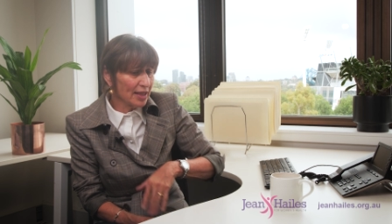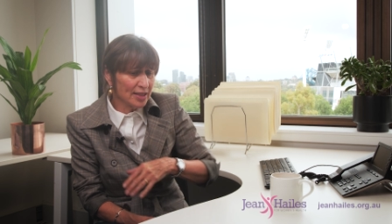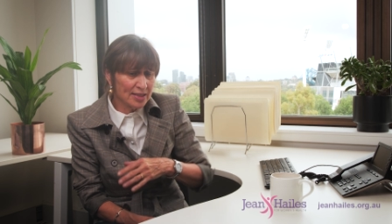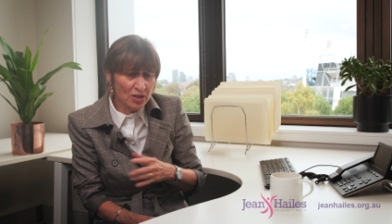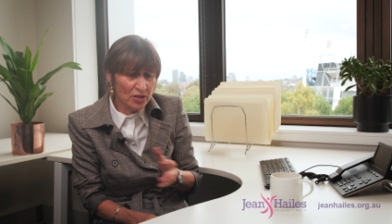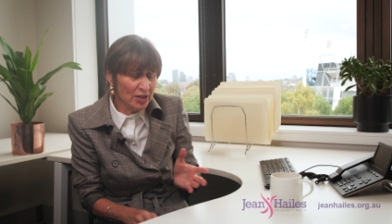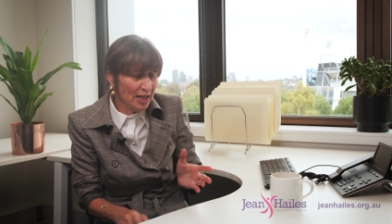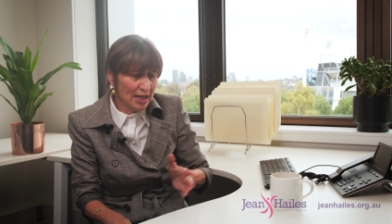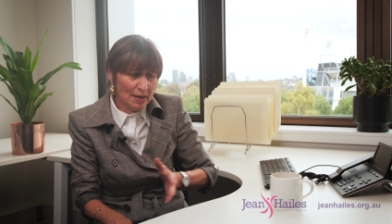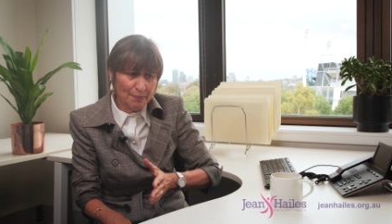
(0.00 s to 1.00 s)
There's no
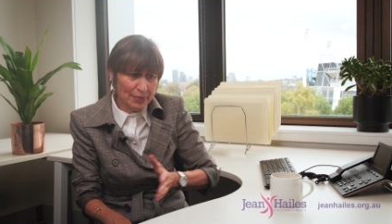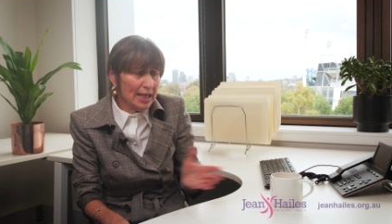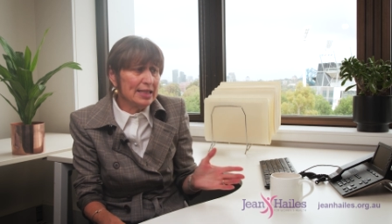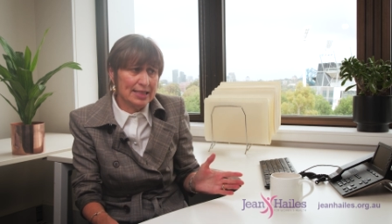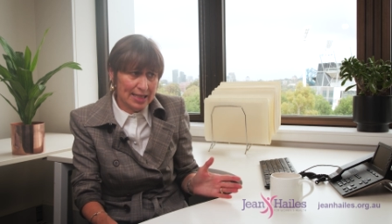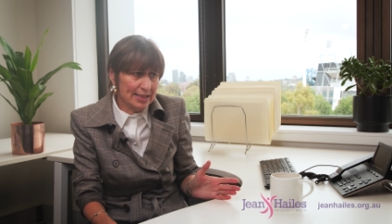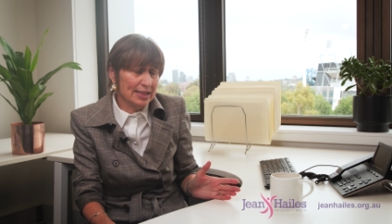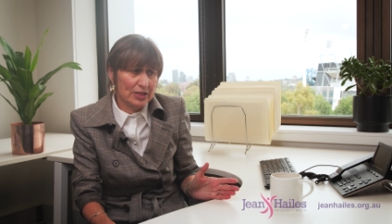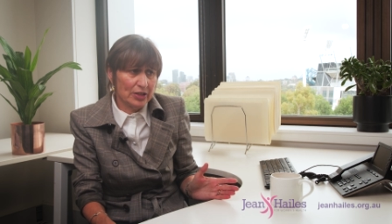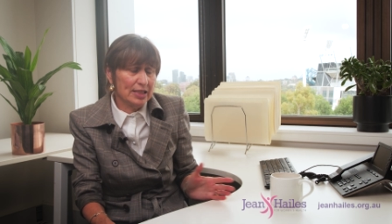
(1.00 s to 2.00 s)
blood test
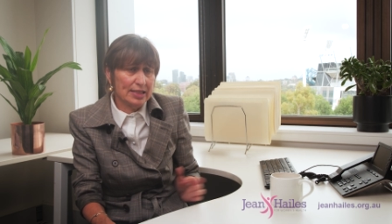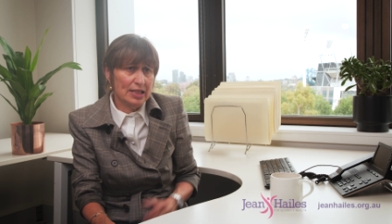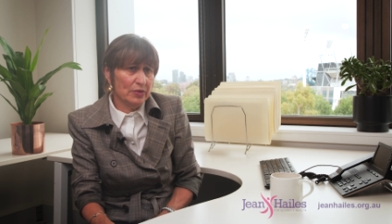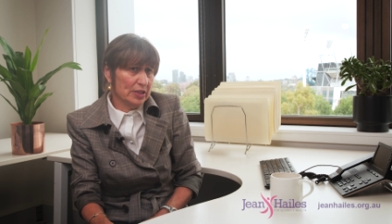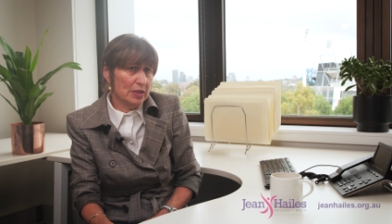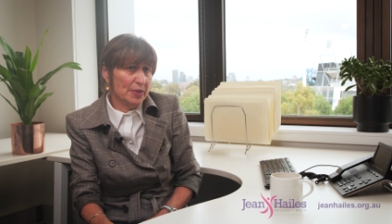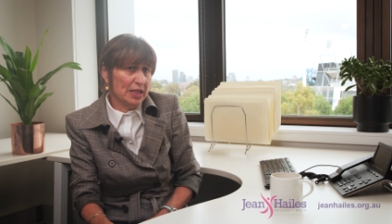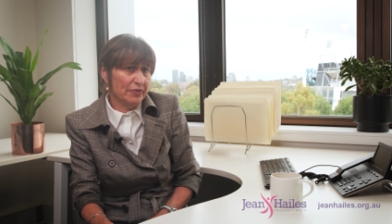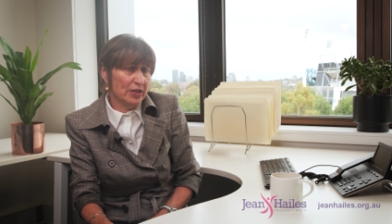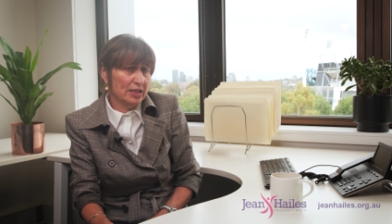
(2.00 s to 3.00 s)
that's going to tell you it's a
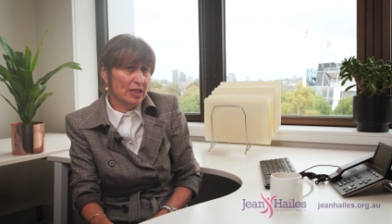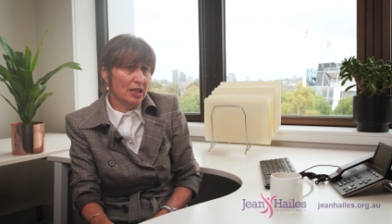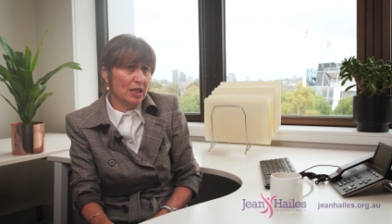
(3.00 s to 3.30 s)
benefit.